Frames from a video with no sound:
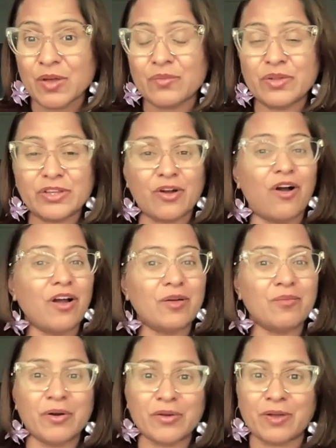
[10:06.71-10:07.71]
We talk
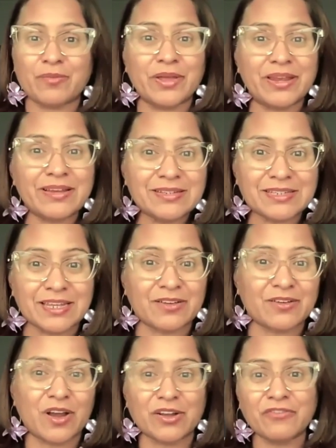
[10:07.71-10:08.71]
about our parenting,
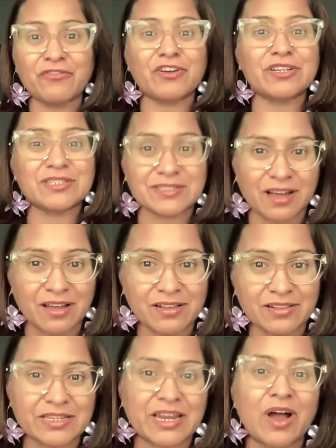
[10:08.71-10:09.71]
our different
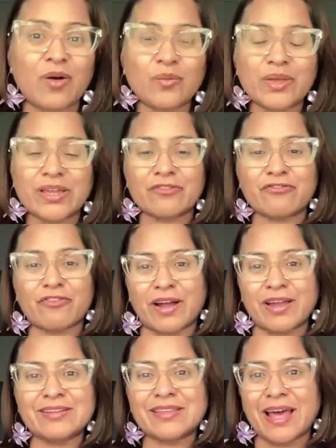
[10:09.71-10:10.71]
styles, and how we can
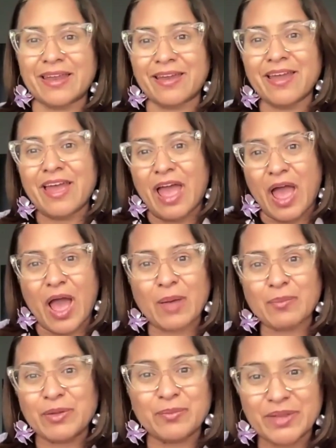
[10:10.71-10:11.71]
find that
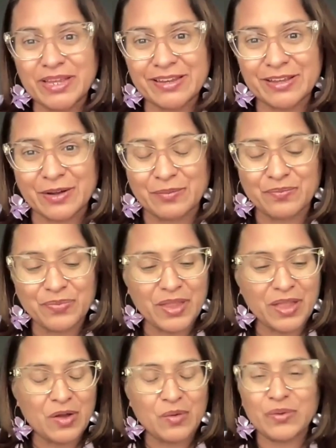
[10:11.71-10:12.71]
happy medium.
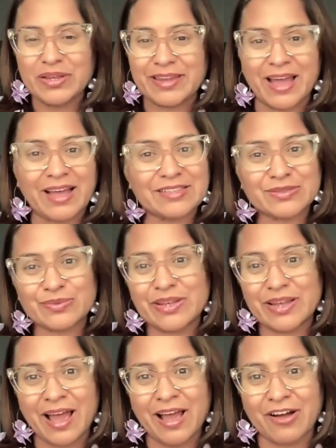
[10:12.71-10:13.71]
We dance, we
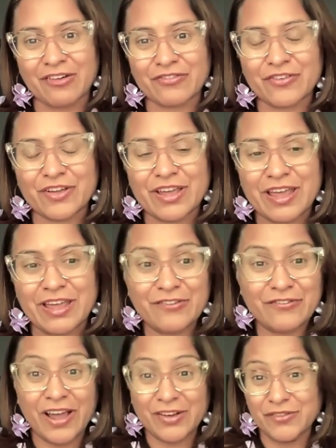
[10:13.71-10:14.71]
laugh. In
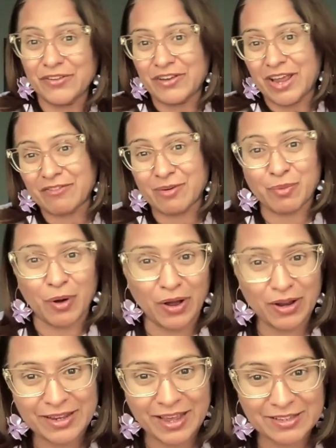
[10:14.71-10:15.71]
fact, we even have a
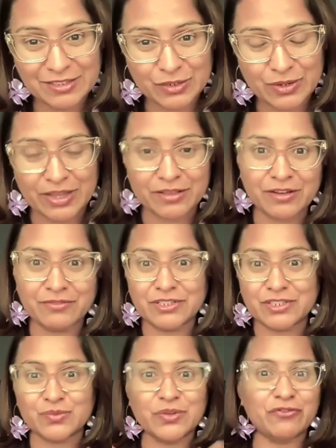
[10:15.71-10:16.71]
podcast together,
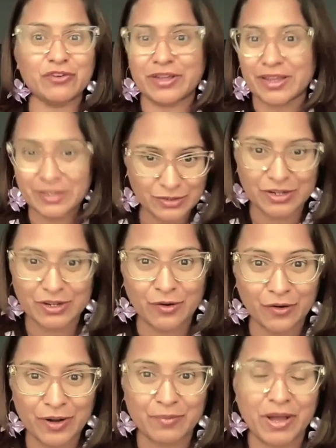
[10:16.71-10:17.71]
which we forget to
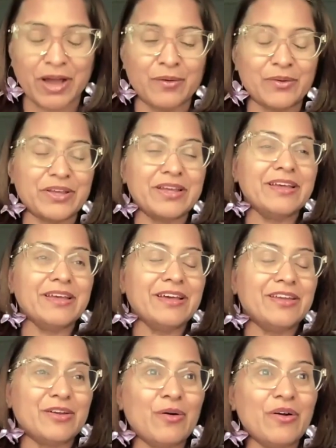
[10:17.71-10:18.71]
record
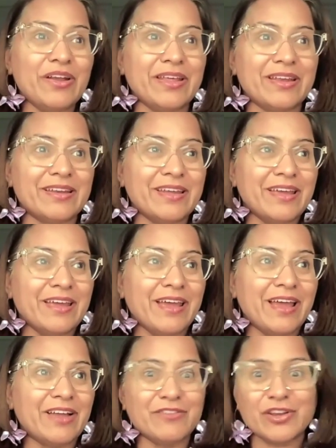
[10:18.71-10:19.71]
in,
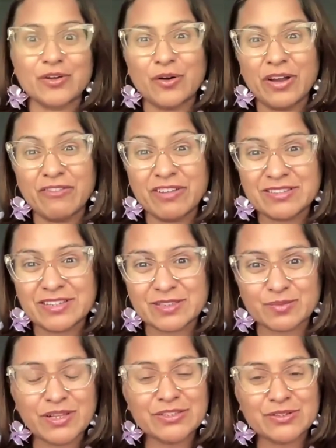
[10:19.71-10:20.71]
and we record every
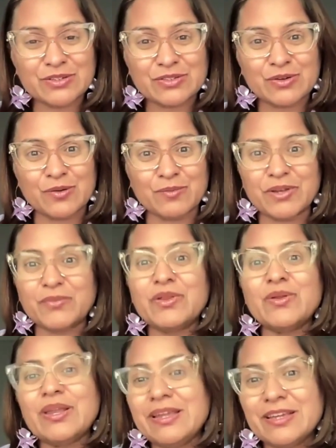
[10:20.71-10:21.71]
6 months or so. But we
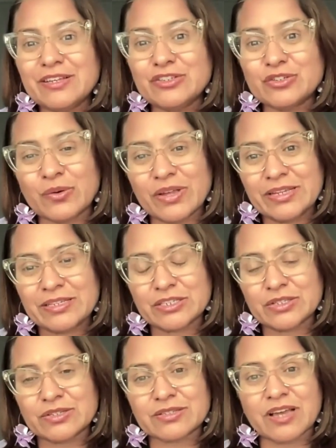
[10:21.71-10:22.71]
really enjoy each
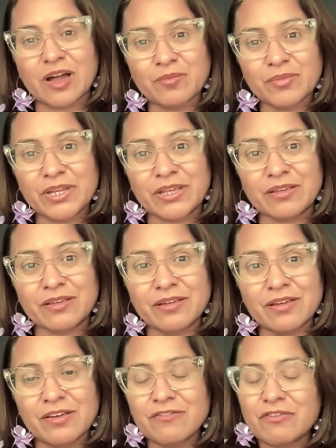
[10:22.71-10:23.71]
other's company.
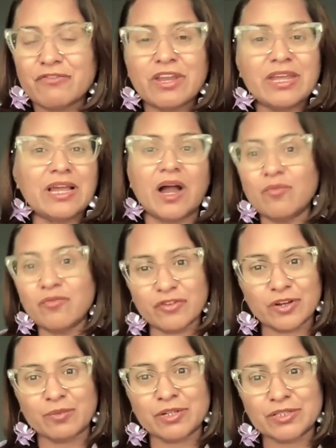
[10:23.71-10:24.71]
We're very
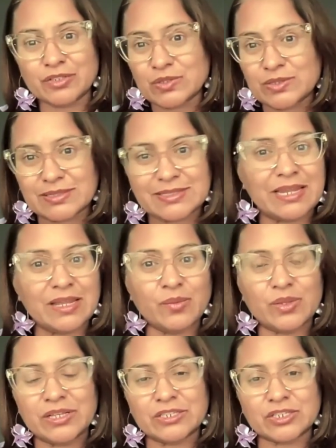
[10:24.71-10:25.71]
comfortable just sitting
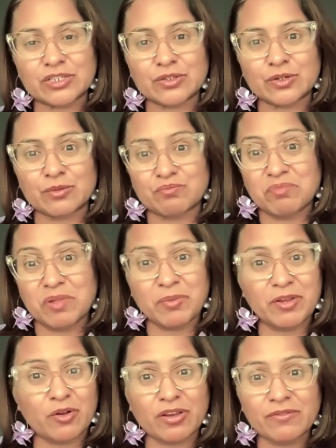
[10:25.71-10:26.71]
with each other,
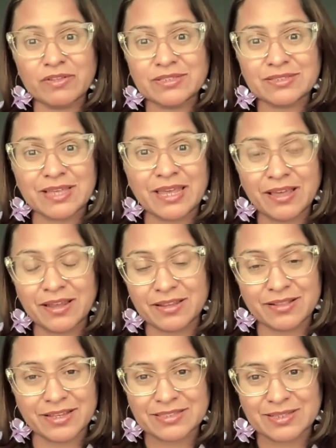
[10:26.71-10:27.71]
maybe not even saying
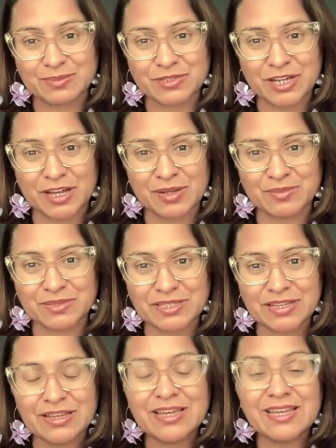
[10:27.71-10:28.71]
anything sometimes.
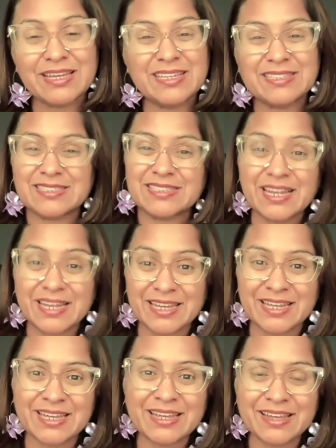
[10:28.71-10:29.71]
He's
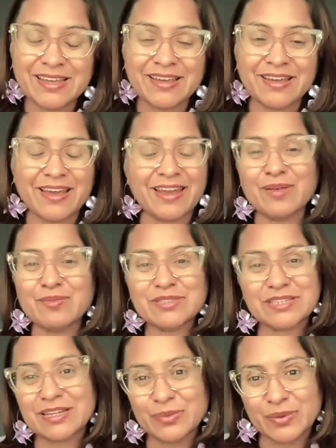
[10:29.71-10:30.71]
silly, and I'm
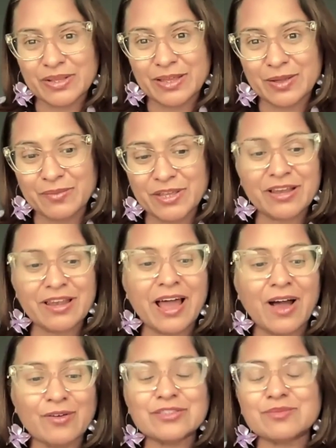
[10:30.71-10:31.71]
silly with him. He
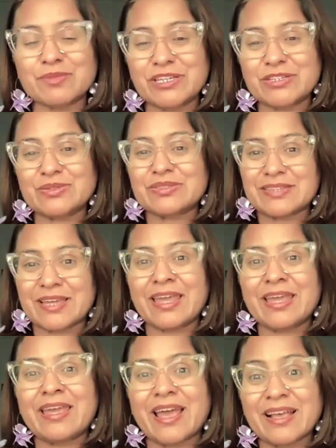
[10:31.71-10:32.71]
allows me to
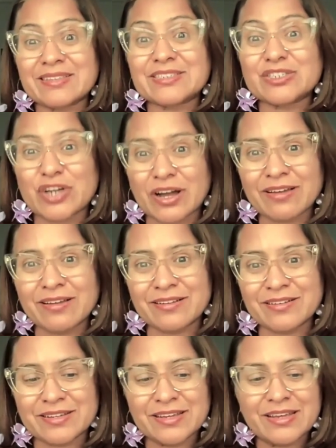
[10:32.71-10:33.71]
stay as a
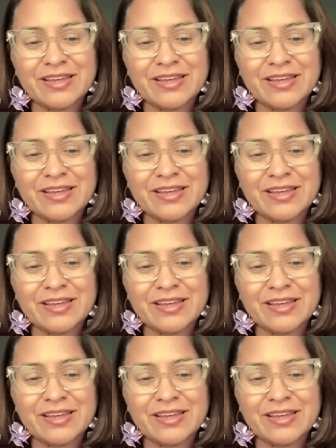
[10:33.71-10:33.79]
child.